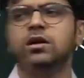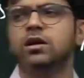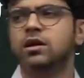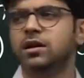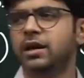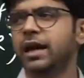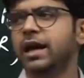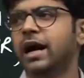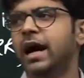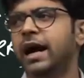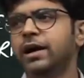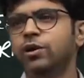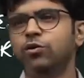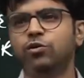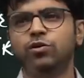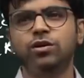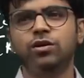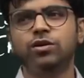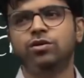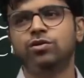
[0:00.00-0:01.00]
Like I
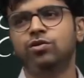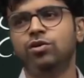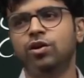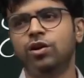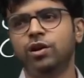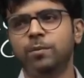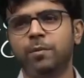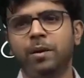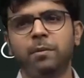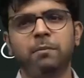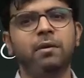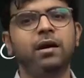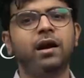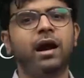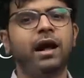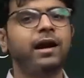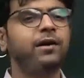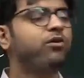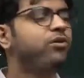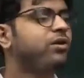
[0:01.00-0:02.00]
don't
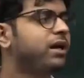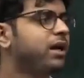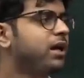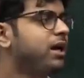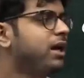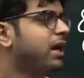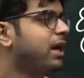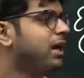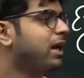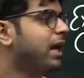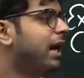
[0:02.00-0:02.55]
recollect